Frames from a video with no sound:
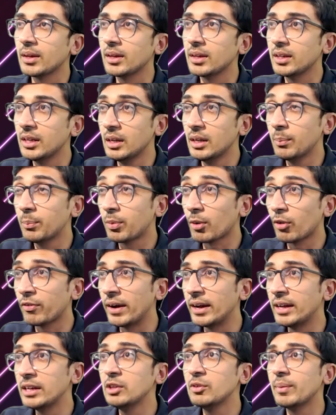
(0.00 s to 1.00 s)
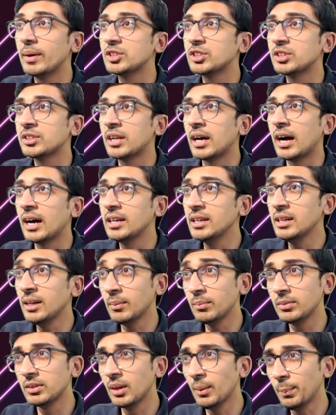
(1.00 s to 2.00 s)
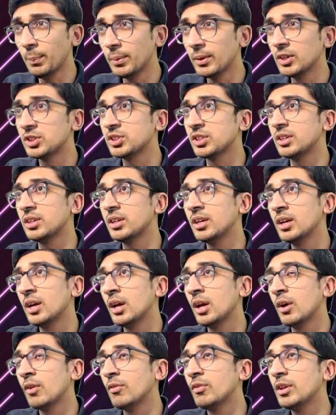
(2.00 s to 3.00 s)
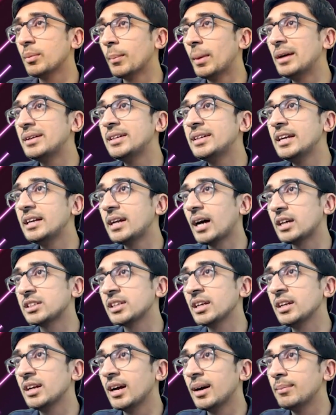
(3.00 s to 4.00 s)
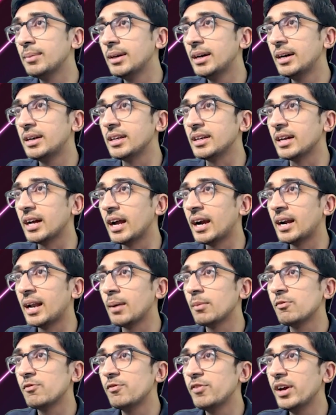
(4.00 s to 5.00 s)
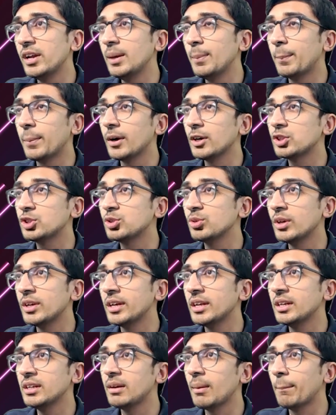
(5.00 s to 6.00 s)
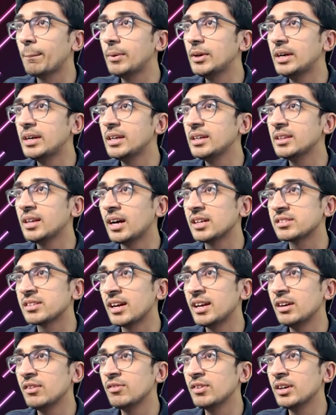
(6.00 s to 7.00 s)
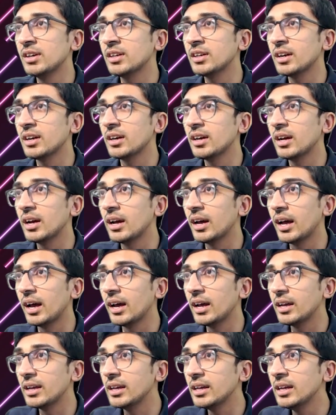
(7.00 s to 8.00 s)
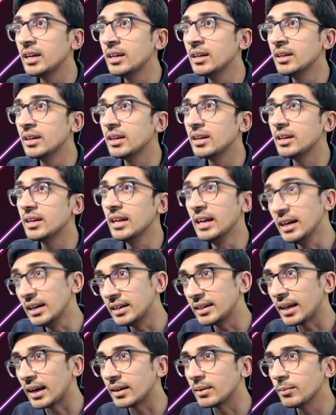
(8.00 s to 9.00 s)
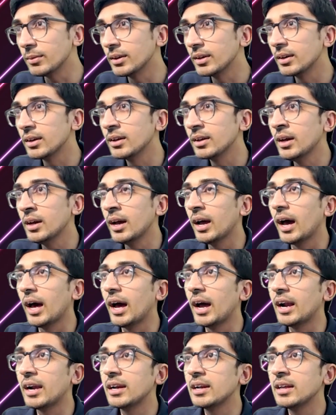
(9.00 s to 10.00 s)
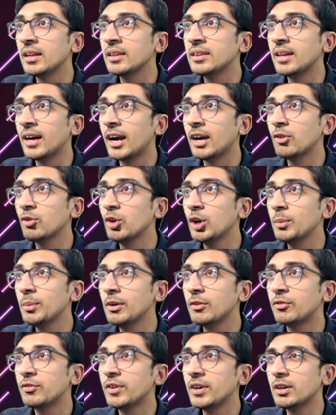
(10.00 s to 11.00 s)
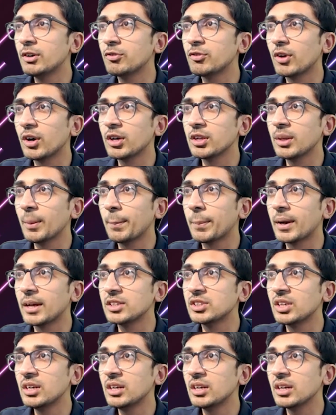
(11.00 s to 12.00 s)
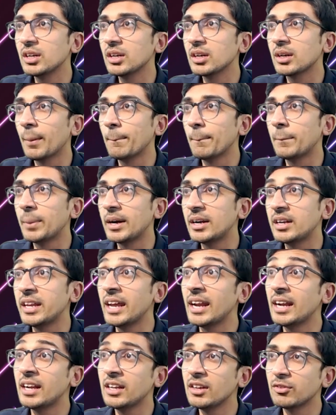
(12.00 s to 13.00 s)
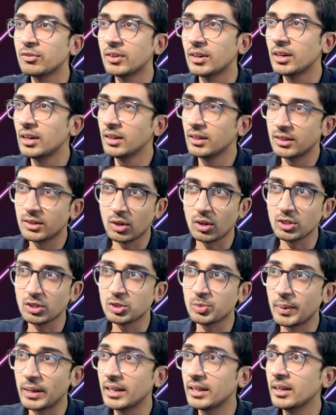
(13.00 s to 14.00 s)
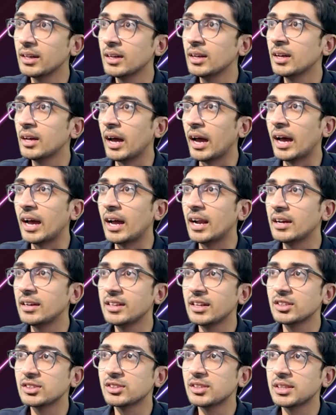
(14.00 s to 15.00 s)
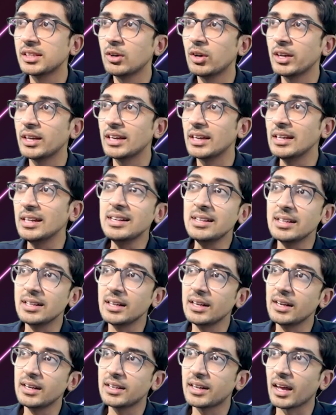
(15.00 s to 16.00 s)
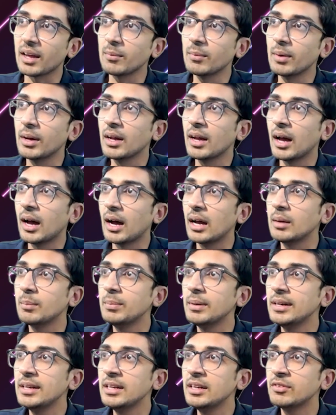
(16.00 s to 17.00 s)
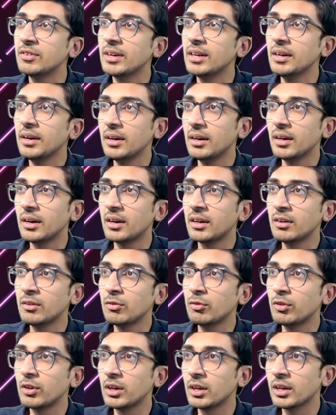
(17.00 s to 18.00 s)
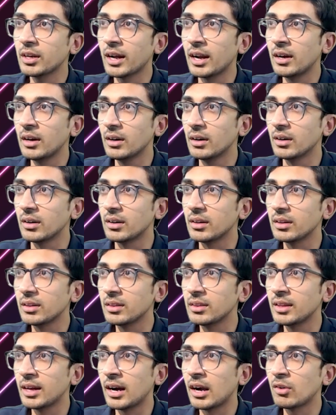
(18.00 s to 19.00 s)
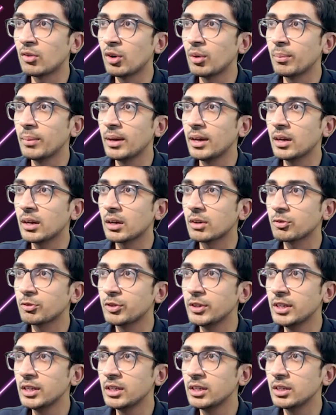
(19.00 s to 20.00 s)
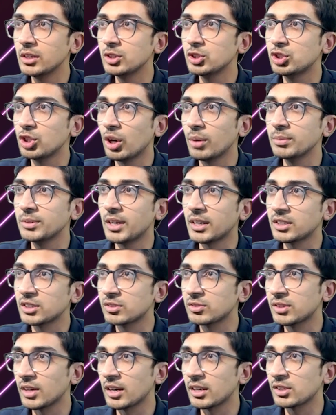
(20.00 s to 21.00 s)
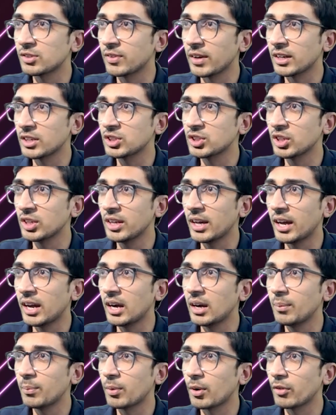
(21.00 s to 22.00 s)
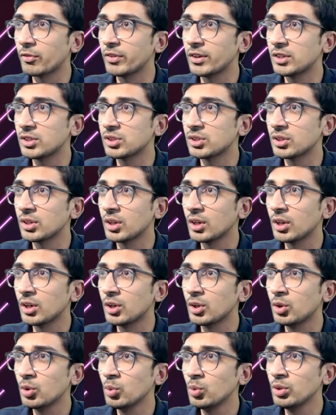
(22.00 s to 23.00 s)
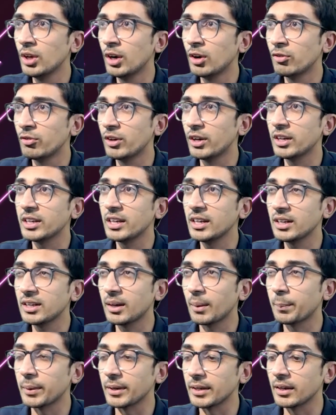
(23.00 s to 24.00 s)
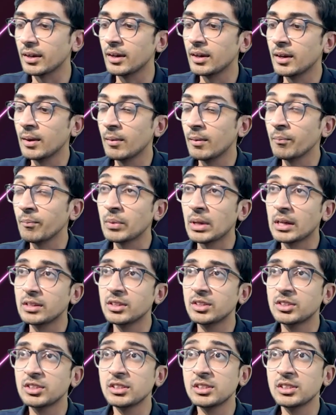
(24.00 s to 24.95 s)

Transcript: in profile, you mentioned, I am the person with multitasking ability, and I'm very punctual in completing the assigned work in time, and that would be fit for the present competitive world. Wrong spelling, and there is nothing like in time. I believe in learn, work, and earn. That would feel job satisfaction and profits to the working company. This is